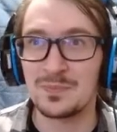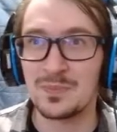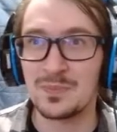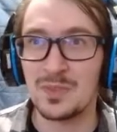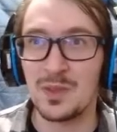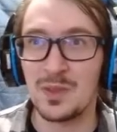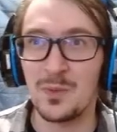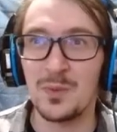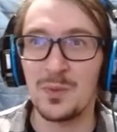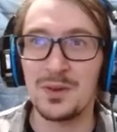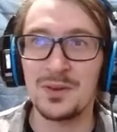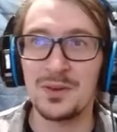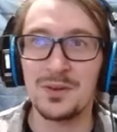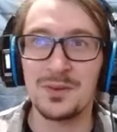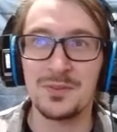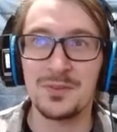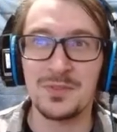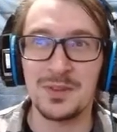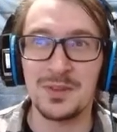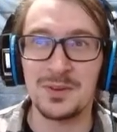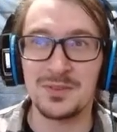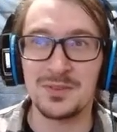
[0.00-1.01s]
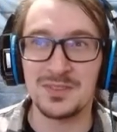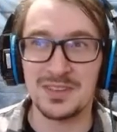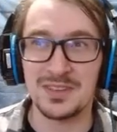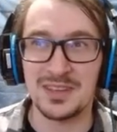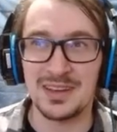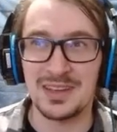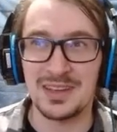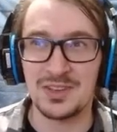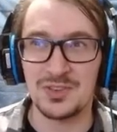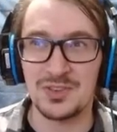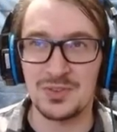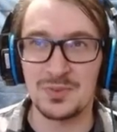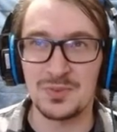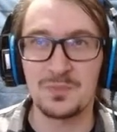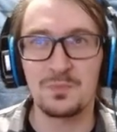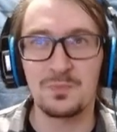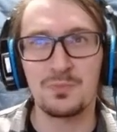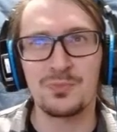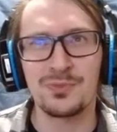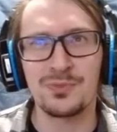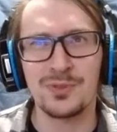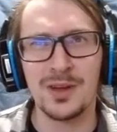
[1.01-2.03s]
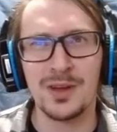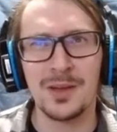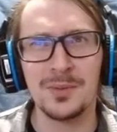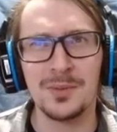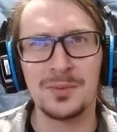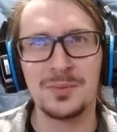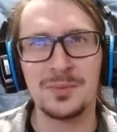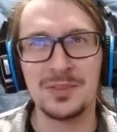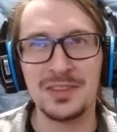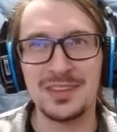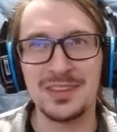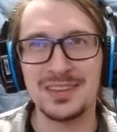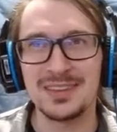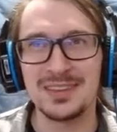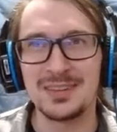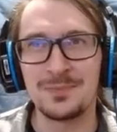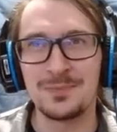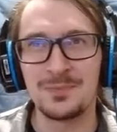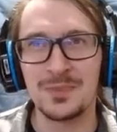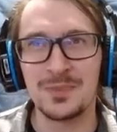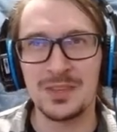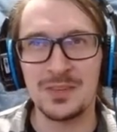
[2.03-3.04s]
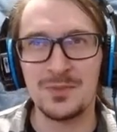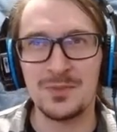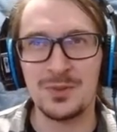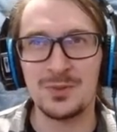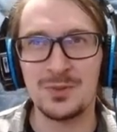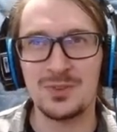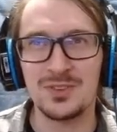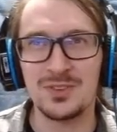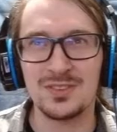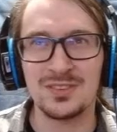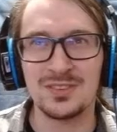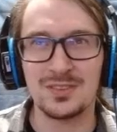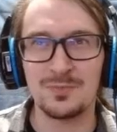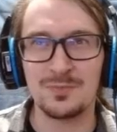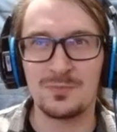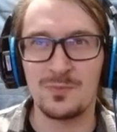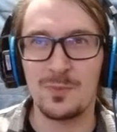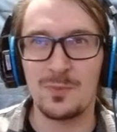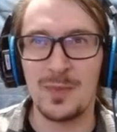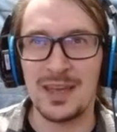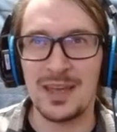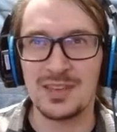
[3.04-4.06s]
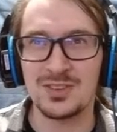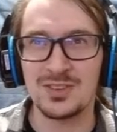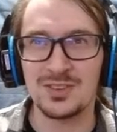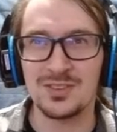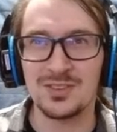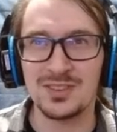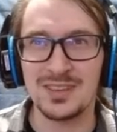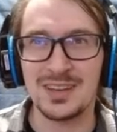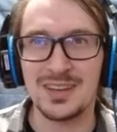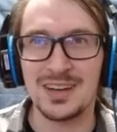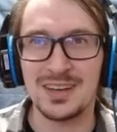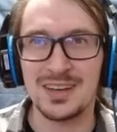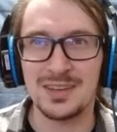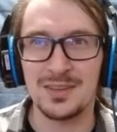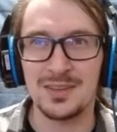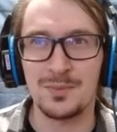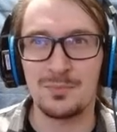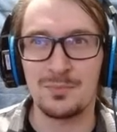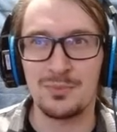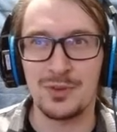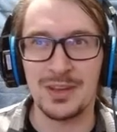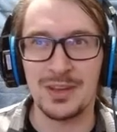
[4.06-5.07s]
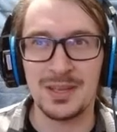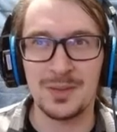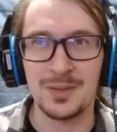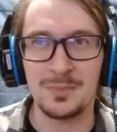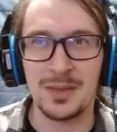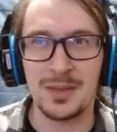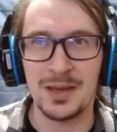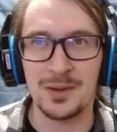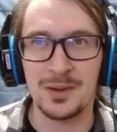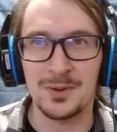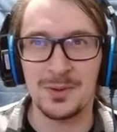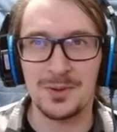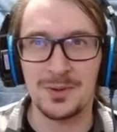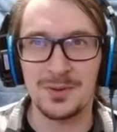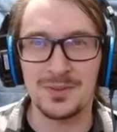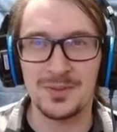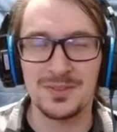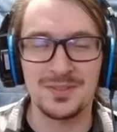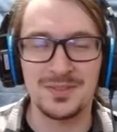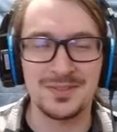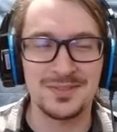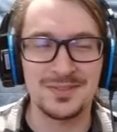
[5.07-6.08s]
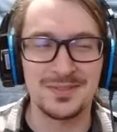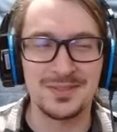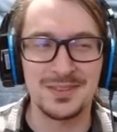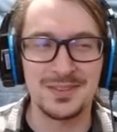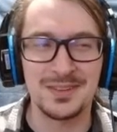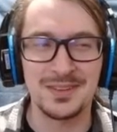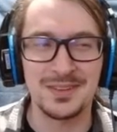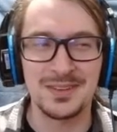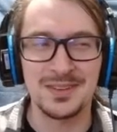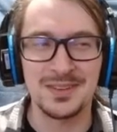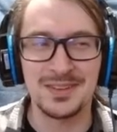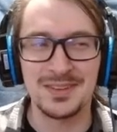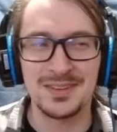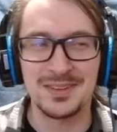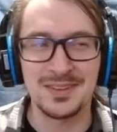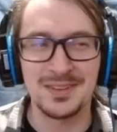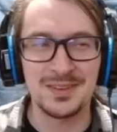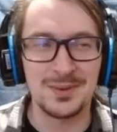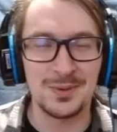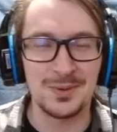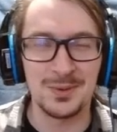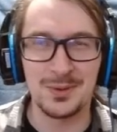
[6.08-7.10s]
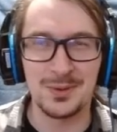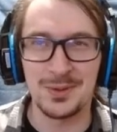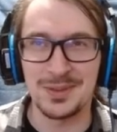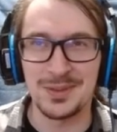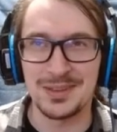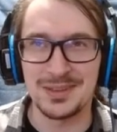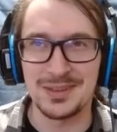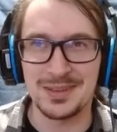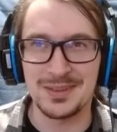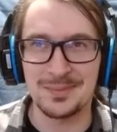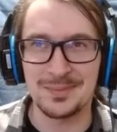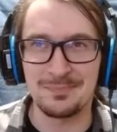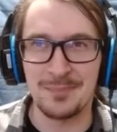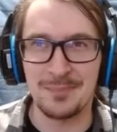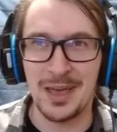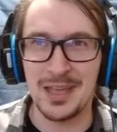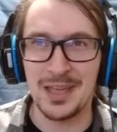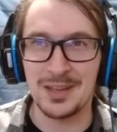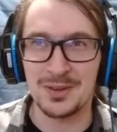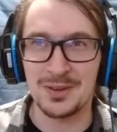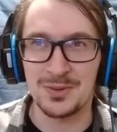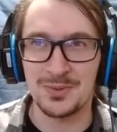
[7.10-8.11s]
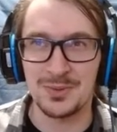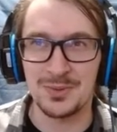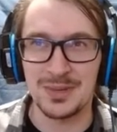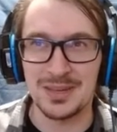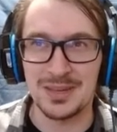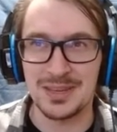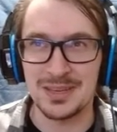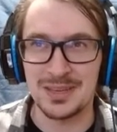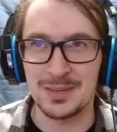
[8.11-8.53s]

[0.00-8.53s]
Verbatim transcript: Wonder if there's a connection. Probably, if you just magically got brain powers or like mind reading